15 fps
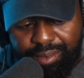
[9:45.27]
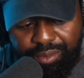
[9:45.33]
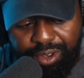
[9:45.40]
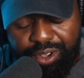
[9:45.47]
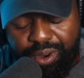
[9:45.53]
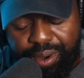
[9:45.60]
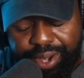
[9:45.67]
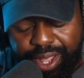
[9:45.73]

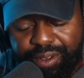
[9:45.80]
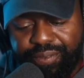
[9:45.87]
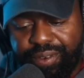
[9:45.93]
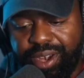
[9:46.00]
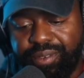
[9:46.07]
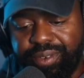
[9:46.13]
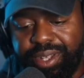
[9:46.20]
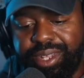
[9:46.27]
recorded in
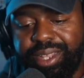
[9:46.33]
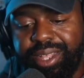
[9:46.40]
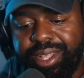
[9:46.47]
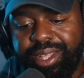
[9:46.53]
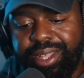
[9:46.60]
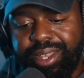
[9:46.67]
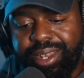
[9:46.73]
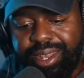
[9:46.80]
front of a
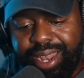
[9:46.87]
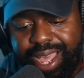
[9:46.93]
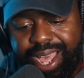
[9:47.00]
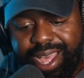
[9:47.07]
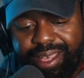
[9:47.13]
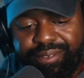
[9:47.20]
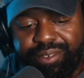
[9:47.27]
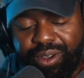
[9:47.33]

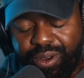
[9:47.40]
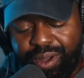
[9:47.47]
live